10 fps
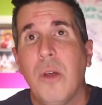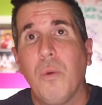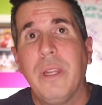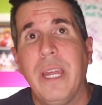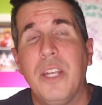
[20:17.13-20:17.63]

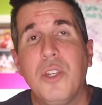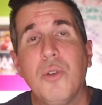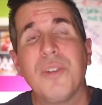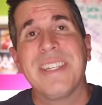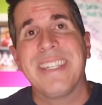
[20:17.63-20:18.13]
related to
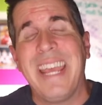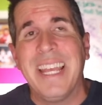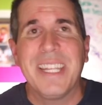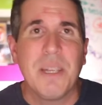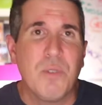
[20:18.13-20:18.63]
your
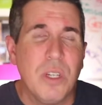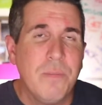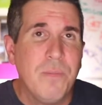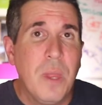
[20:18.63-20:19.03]
scale assumption.